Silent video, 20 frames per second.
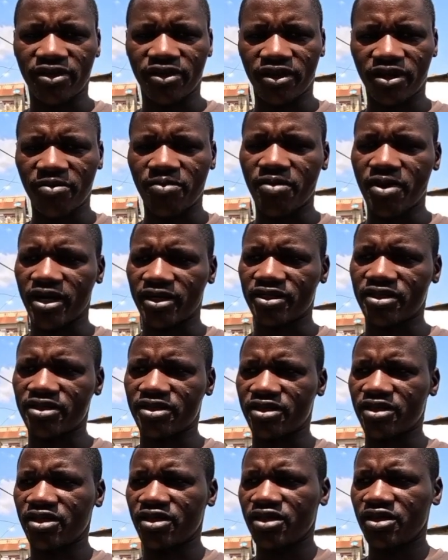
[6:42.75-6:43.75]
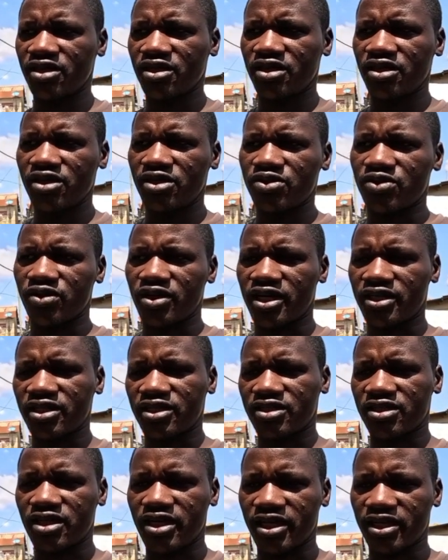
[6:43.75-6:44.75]
three months so that
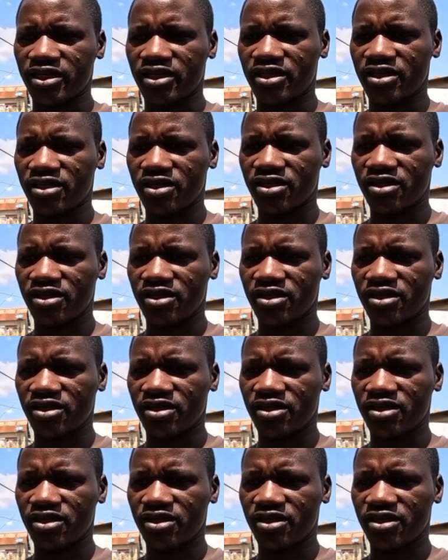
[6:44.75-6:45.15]
is like